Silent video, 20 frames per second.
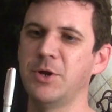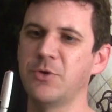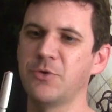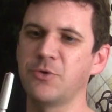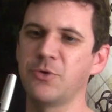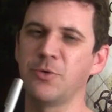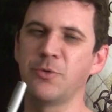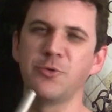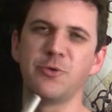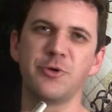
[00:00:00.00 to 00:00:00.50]

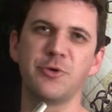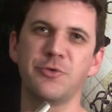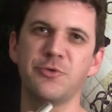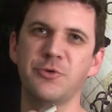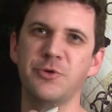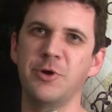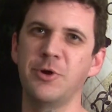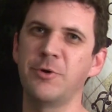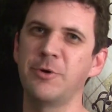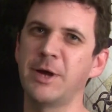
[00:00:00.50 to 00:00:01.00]
So there's
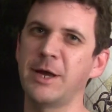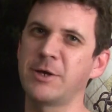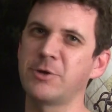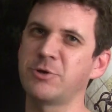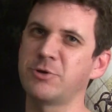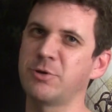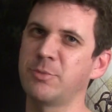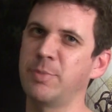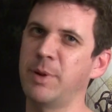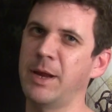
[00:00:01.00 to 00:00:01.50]
no
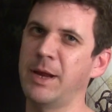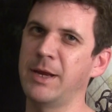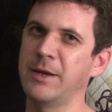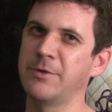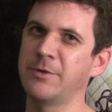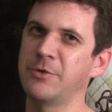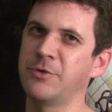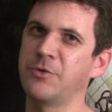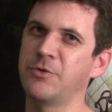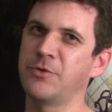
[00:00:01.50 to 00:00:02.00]
extra paint.
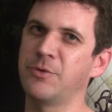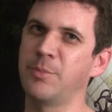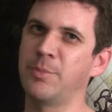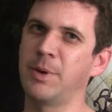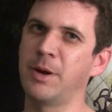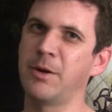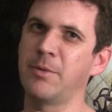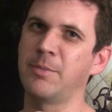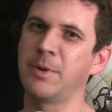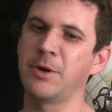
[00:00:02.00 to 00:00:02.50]
This is a
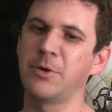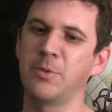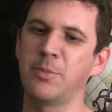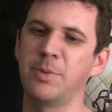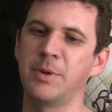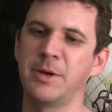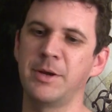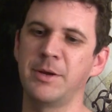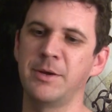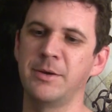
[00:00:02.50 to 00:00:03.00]
bare metal
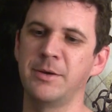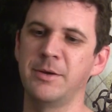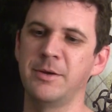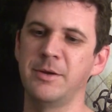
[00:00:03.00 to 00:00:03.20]
pen.